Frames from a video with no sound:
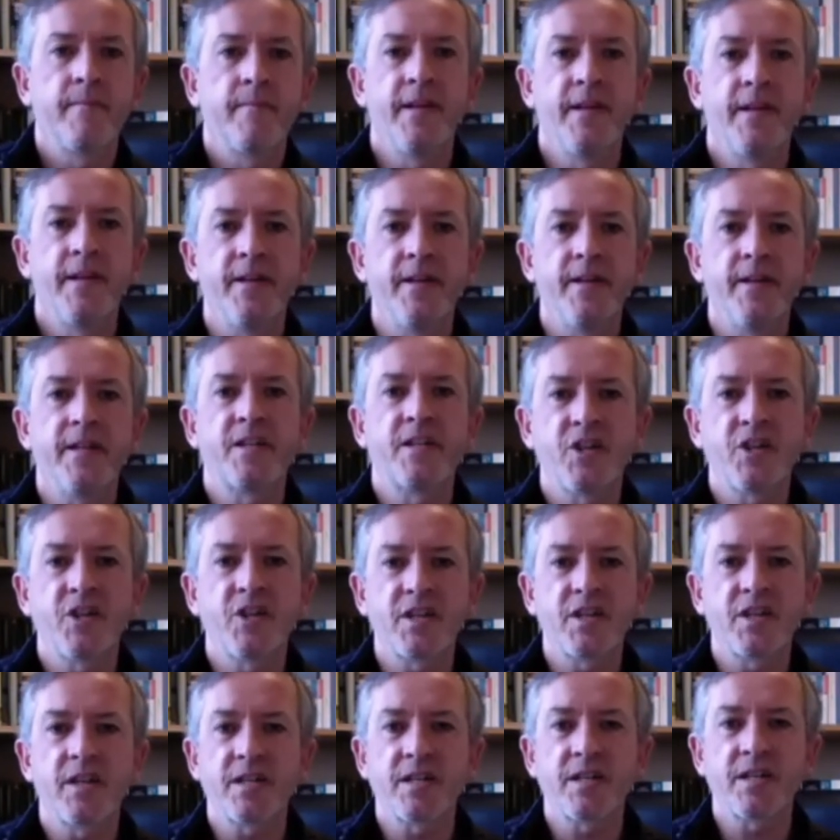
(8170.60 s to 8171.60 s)
You know, it's
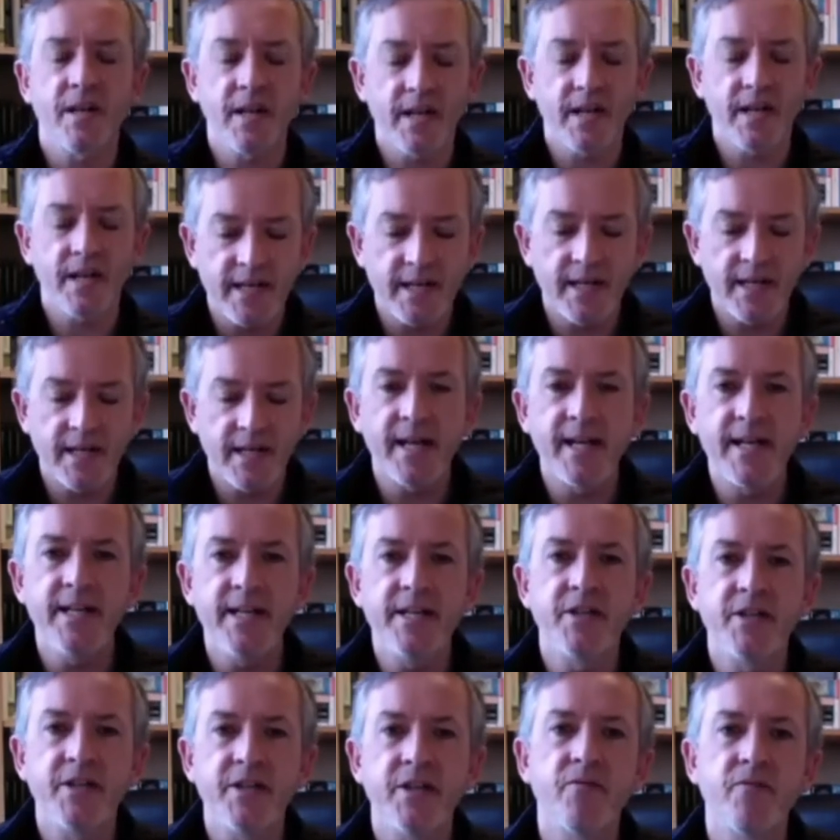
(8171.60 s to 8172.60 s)
just a slightly
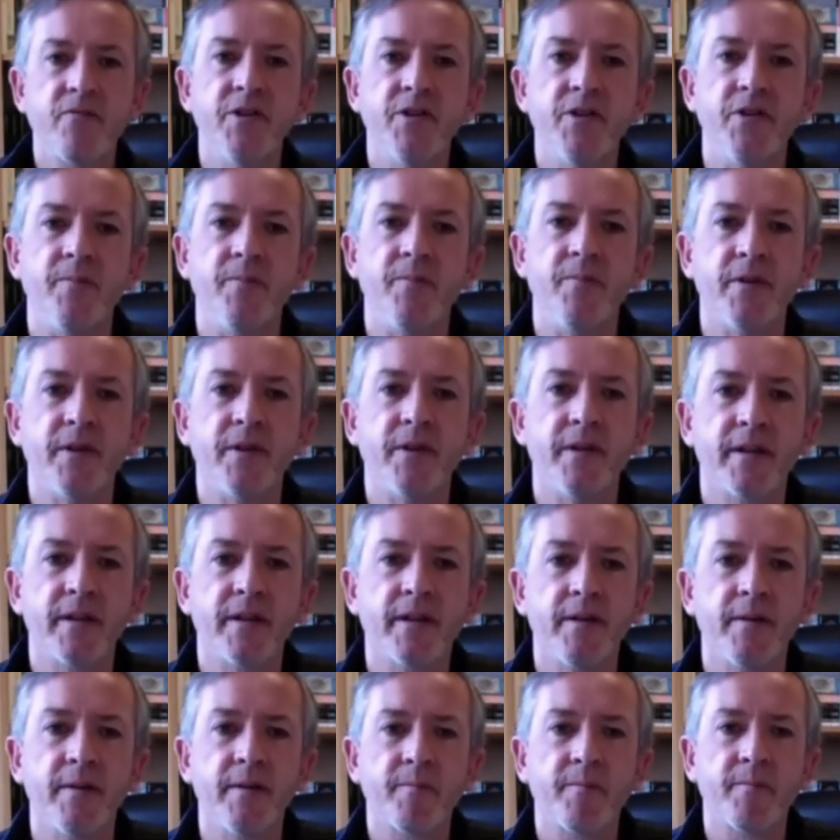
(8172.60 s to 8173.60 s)
lazier rhythm than,
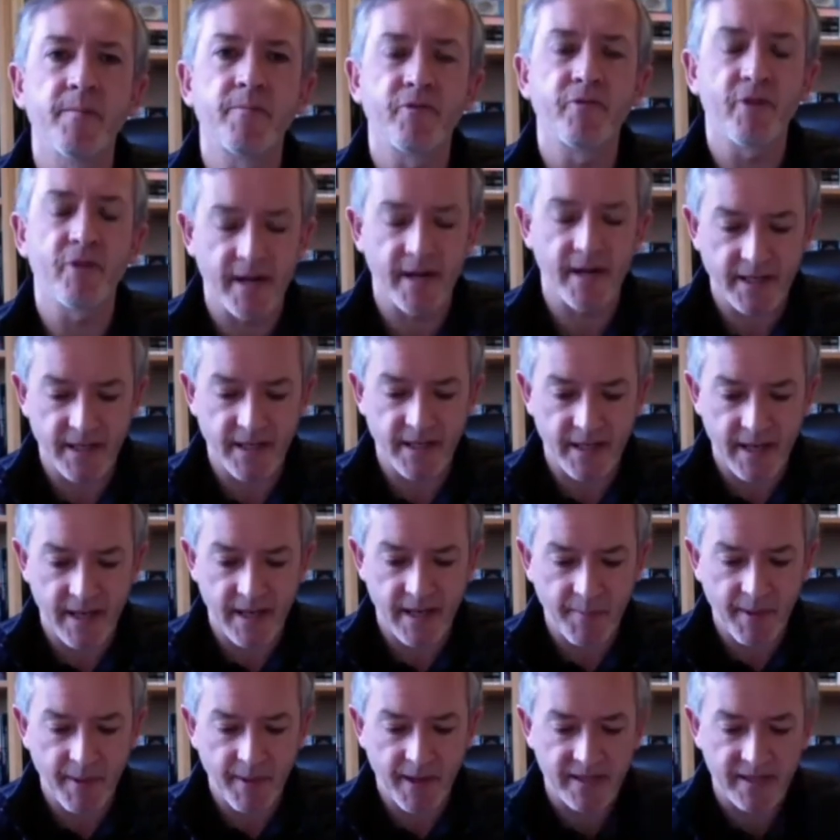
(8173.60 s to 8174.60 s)
than prior to
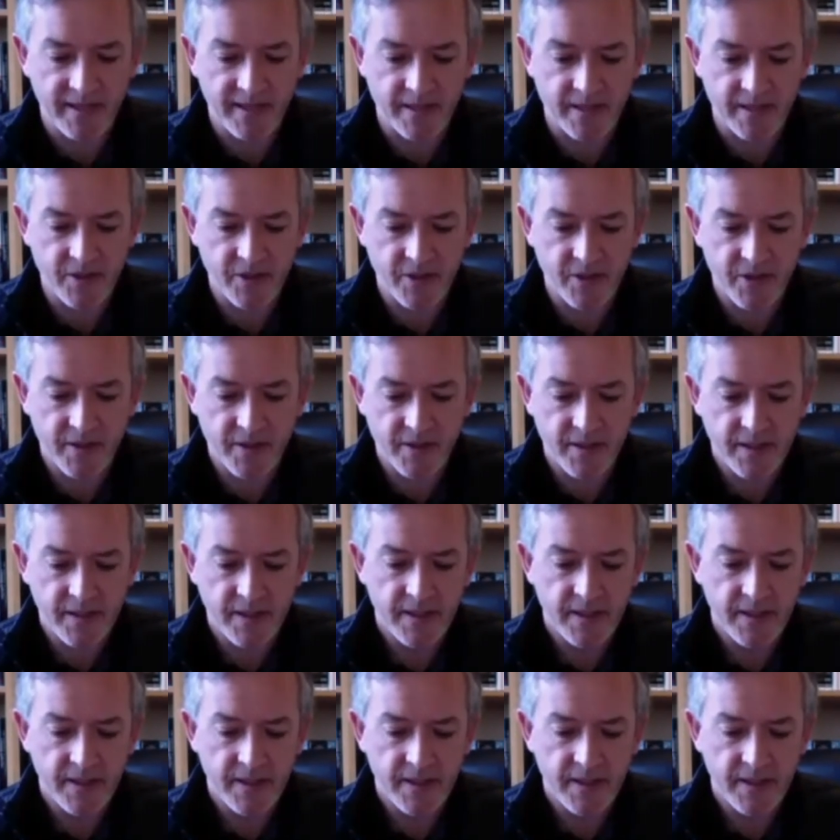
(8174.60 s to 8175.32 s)
that passage.